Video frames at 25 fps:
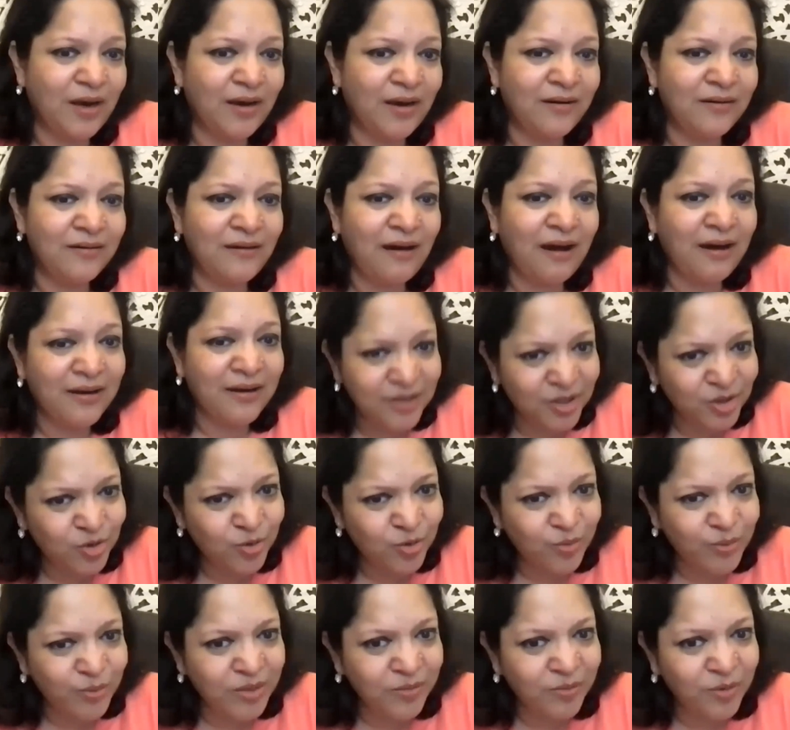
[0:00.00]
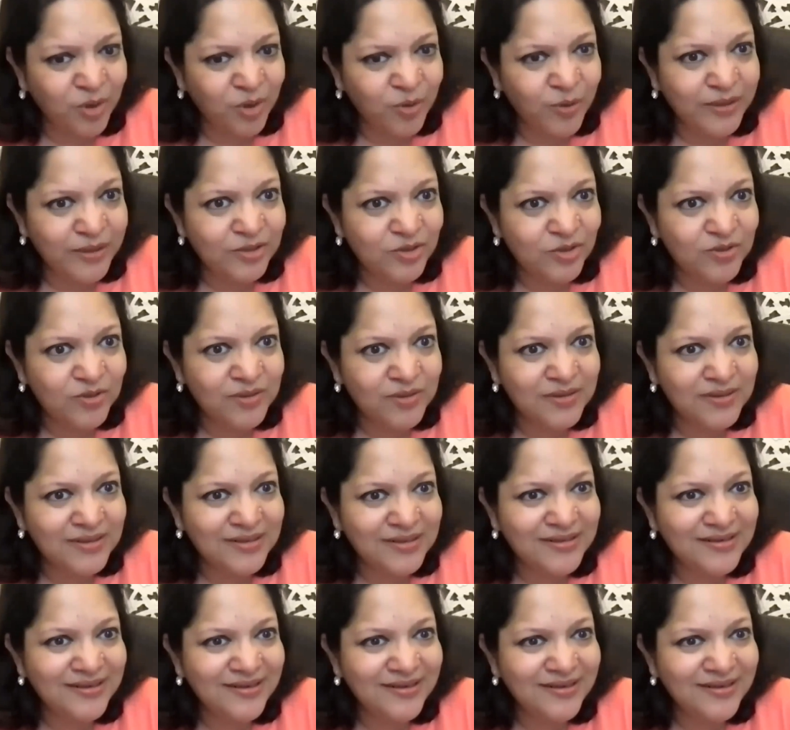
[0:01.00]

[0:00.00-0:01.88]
Are there too many more questions?